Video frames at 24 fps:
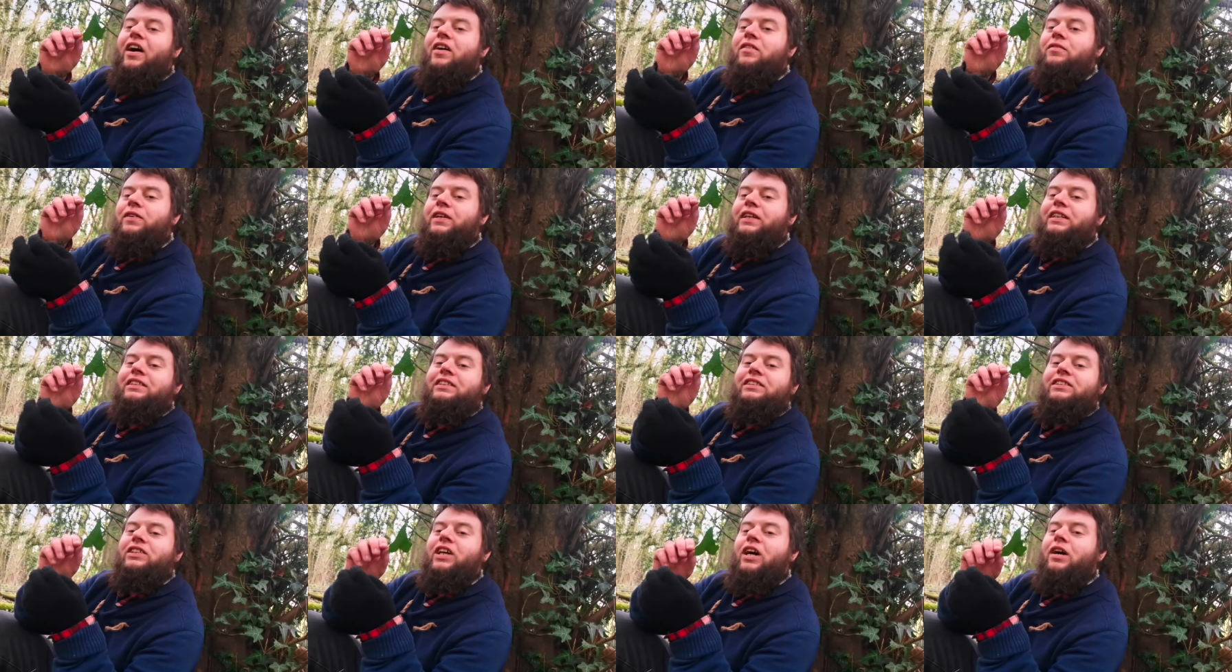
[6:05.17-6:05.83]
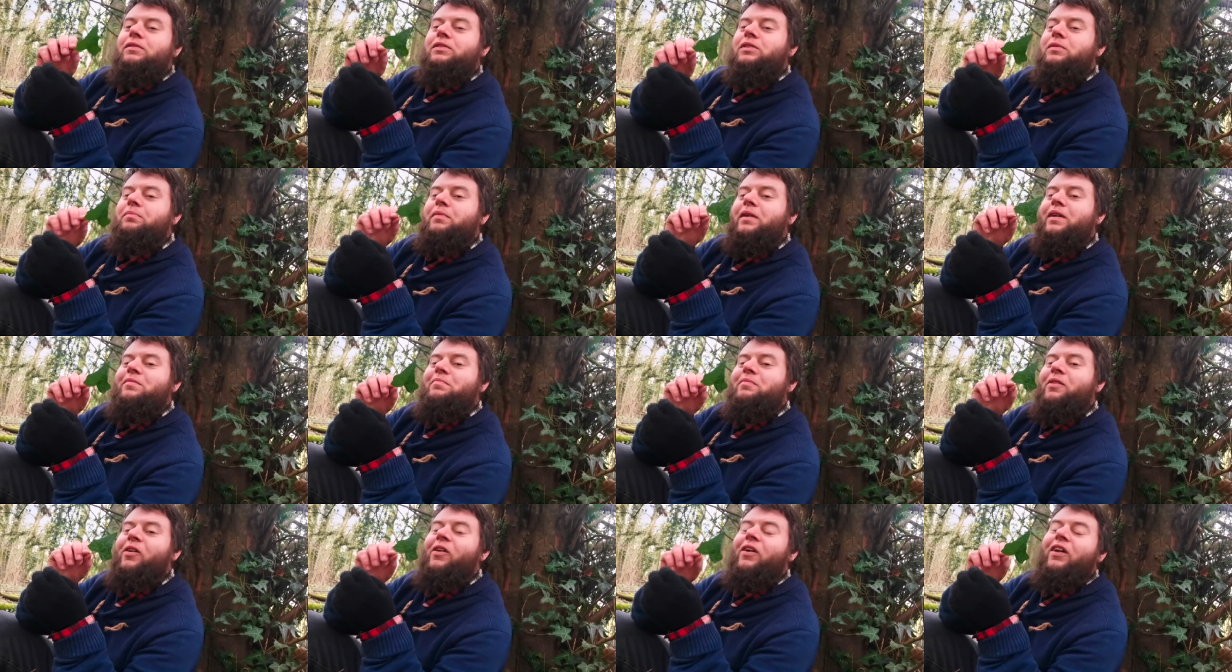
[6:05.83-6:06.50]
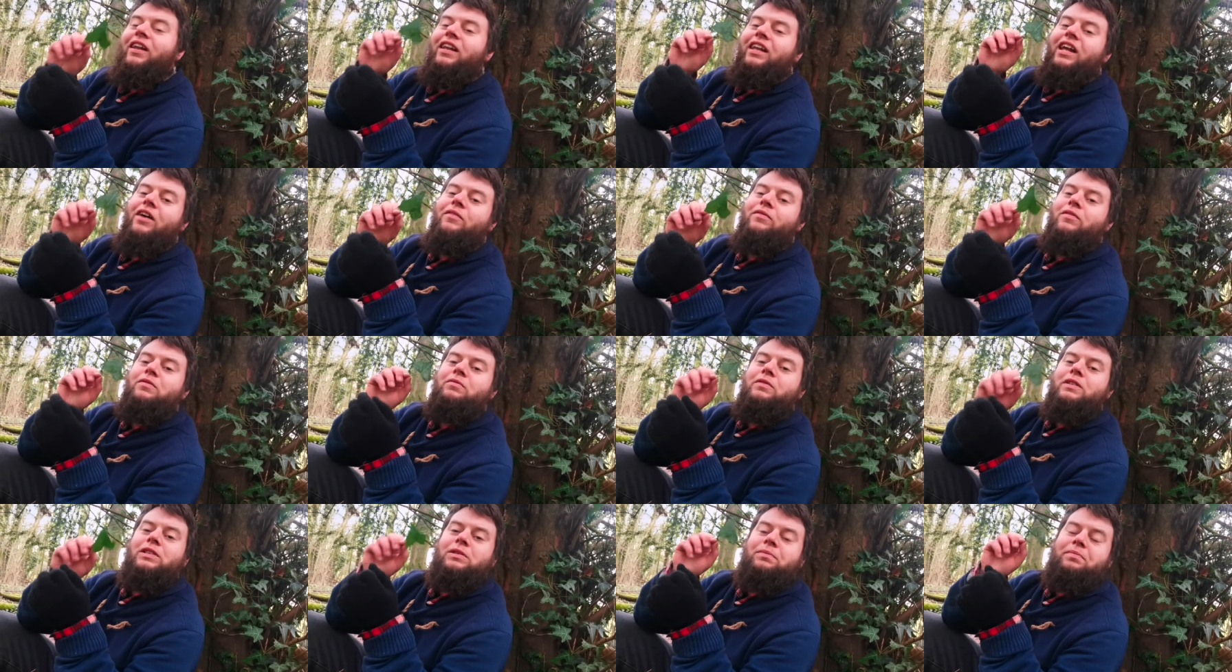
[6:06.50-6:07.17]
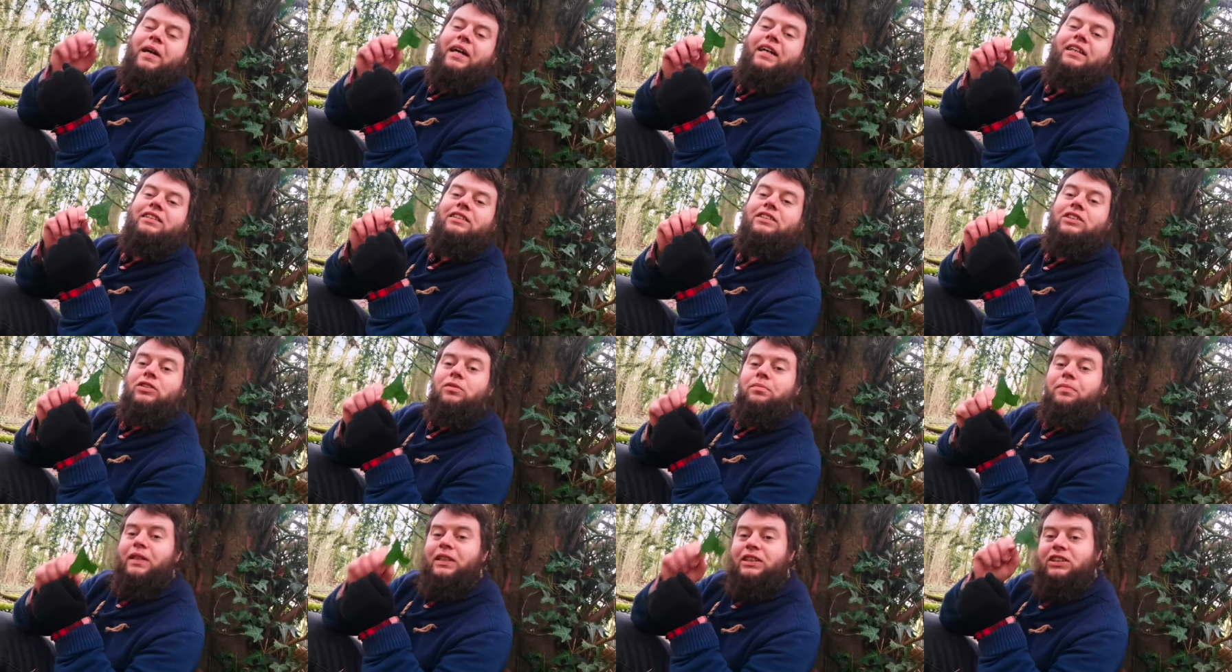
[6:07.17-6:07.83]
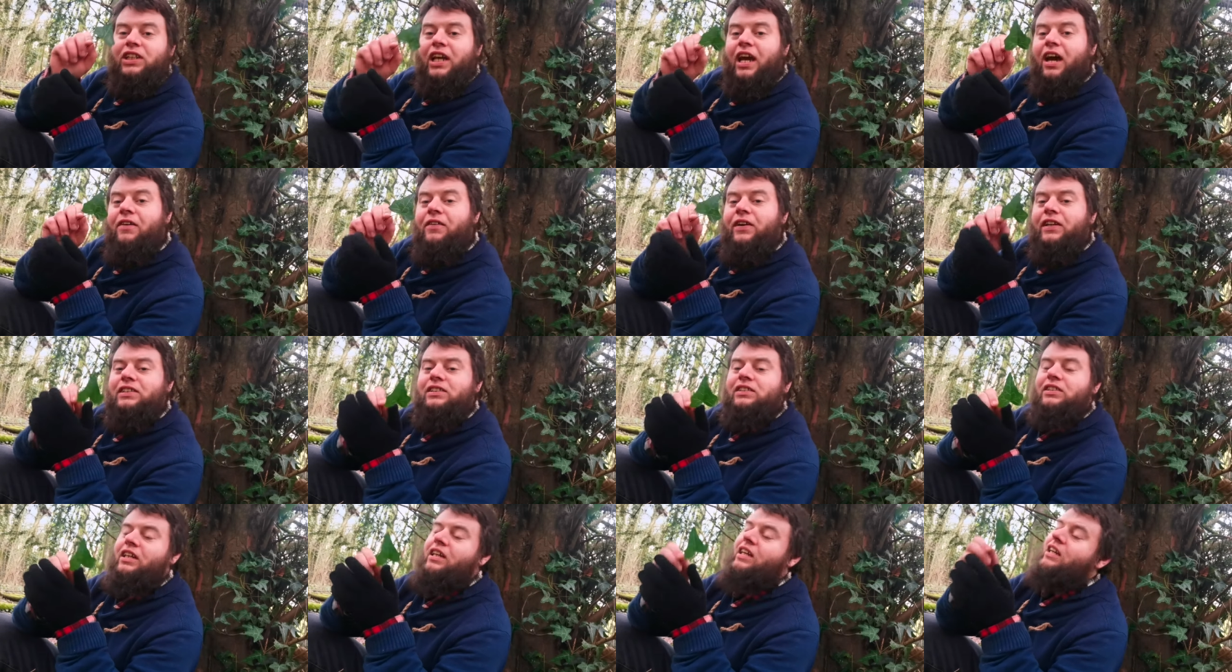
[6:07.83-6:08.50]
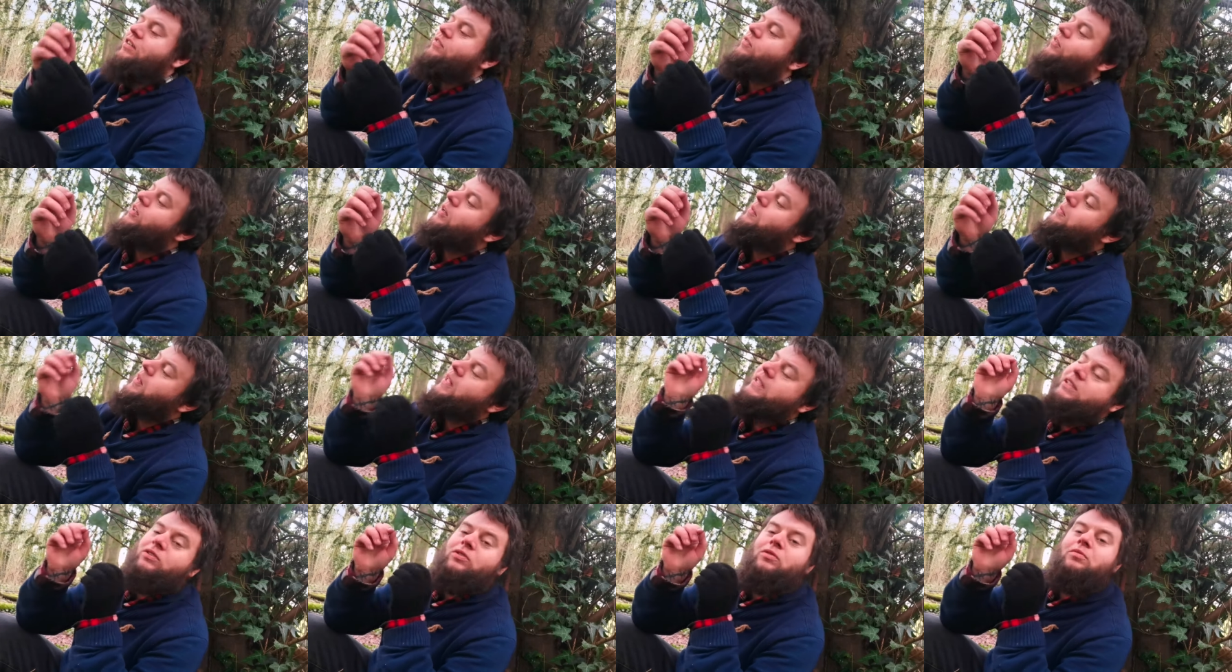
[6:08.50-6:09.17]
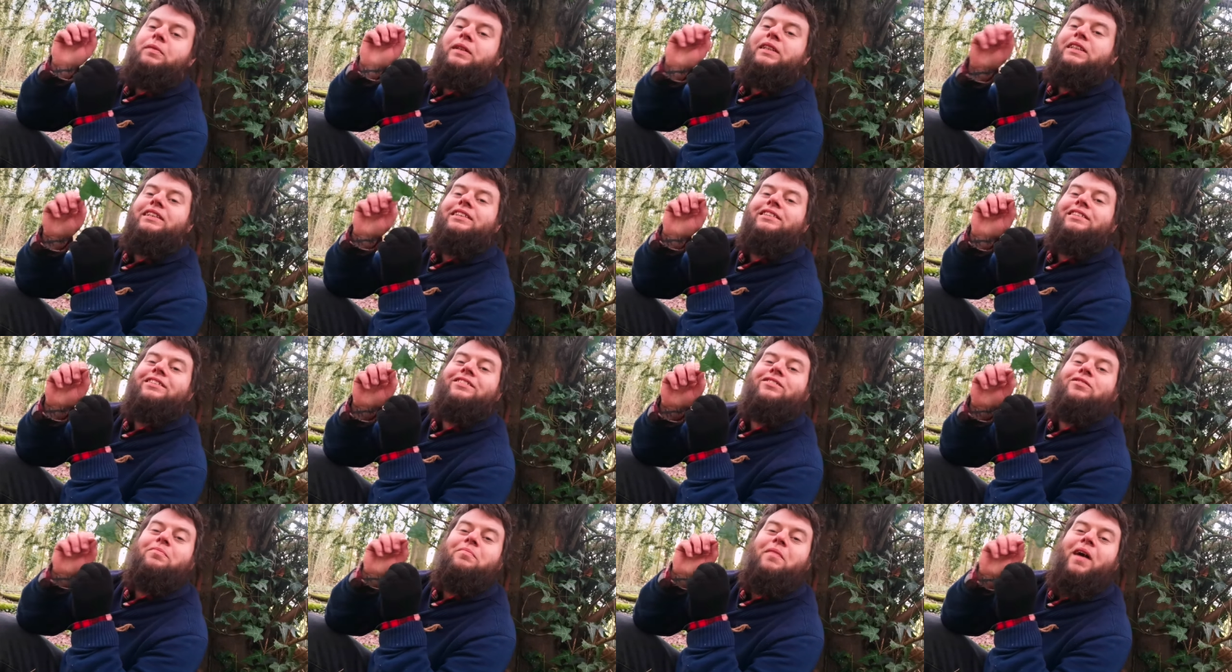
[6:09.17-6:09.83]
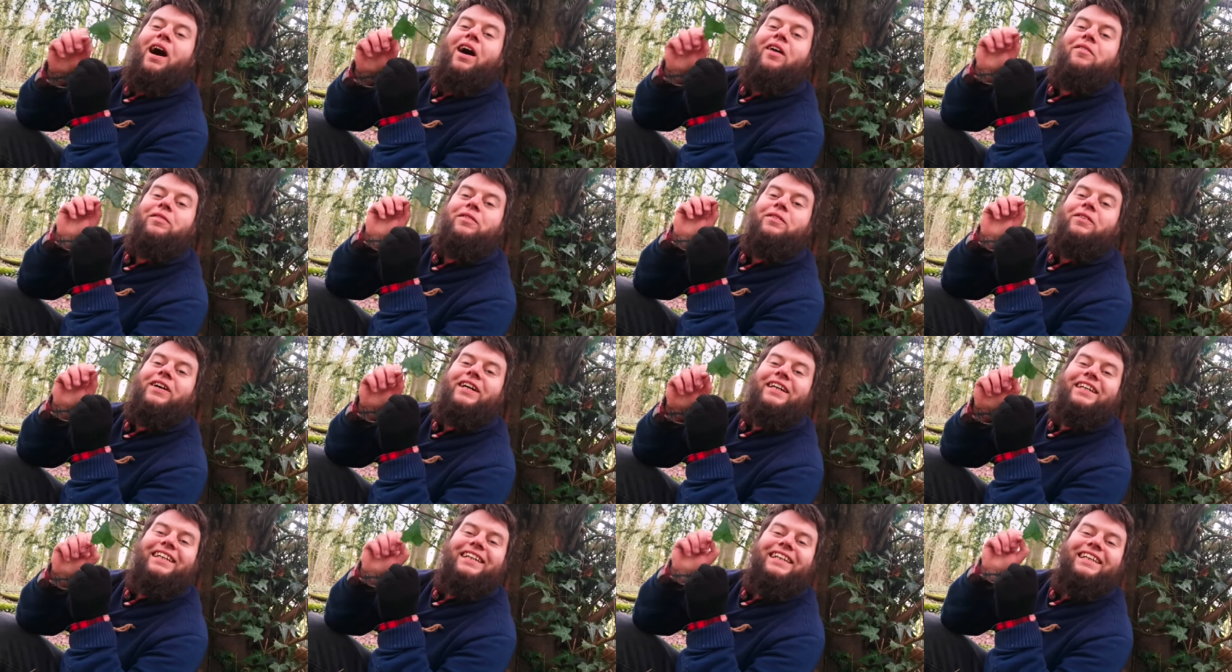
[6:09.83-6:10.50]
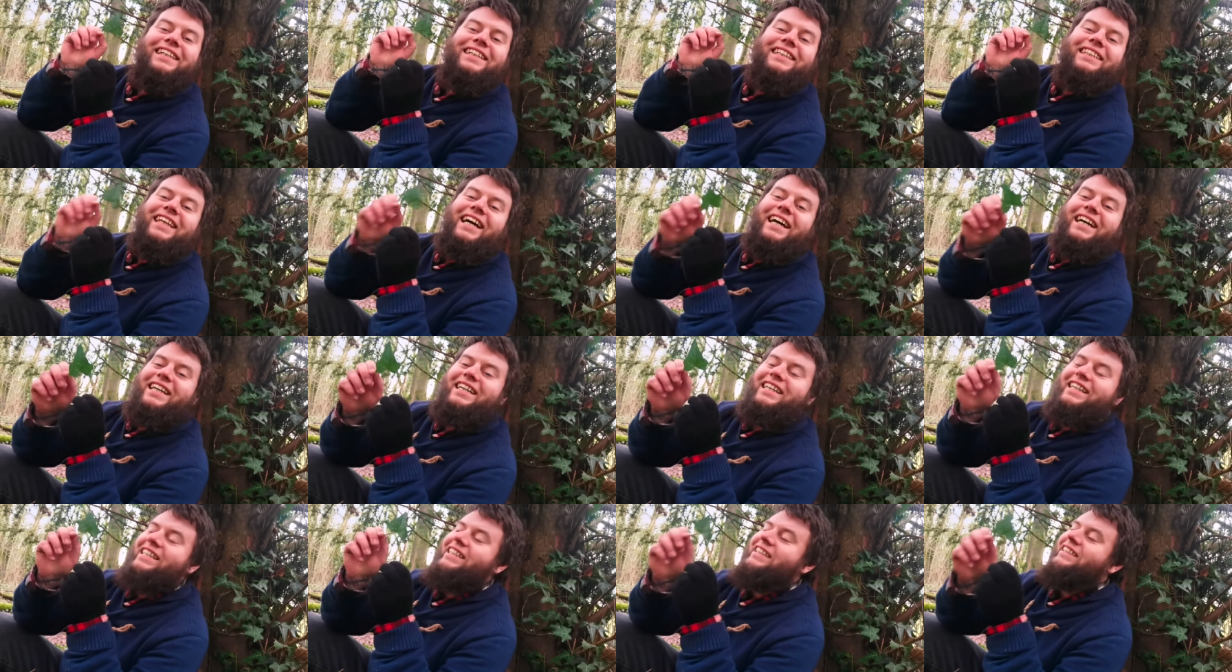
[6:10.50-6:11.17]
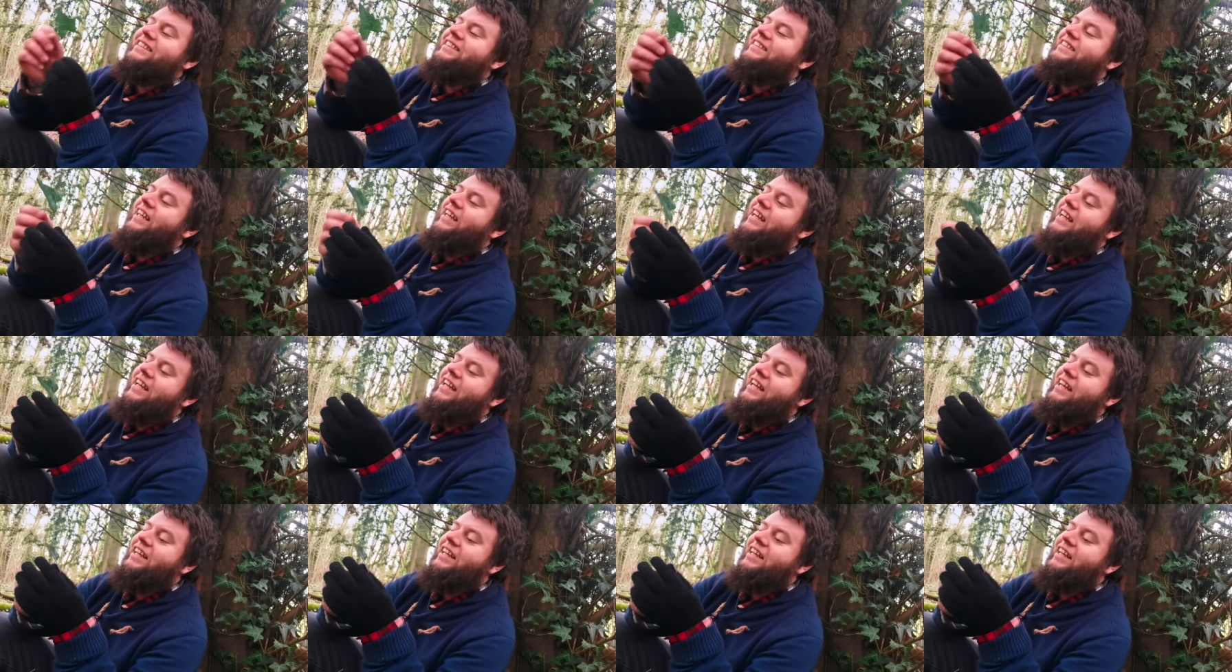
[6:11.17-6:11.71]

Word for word: ivy deserves a bit more love and respect and should be cherished for the little medicinal marvel that it is?